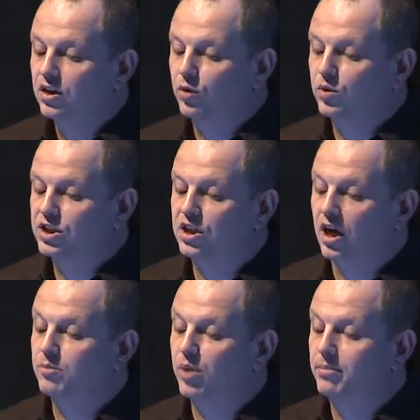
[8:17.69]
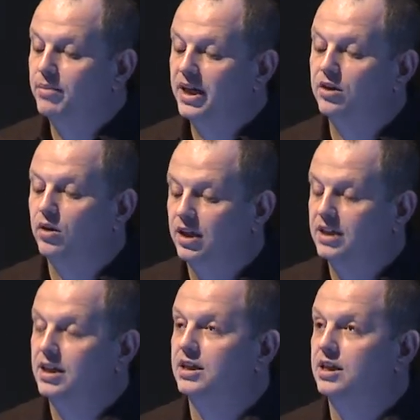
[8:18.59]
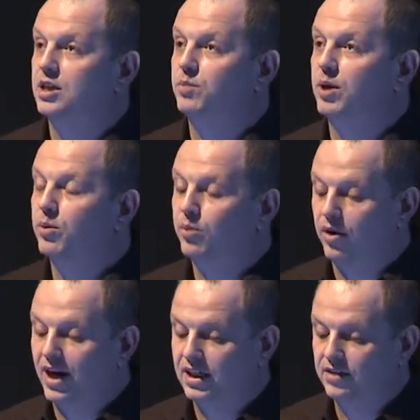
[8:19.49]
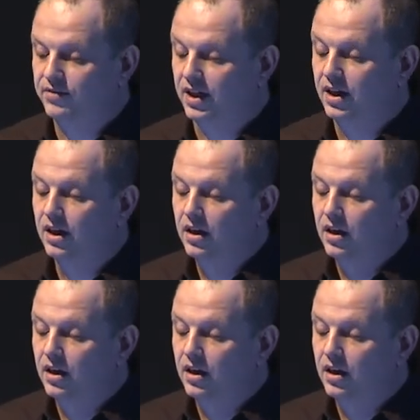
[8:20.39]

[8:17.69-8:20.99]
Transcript: that was done by me not listening to these people proactively,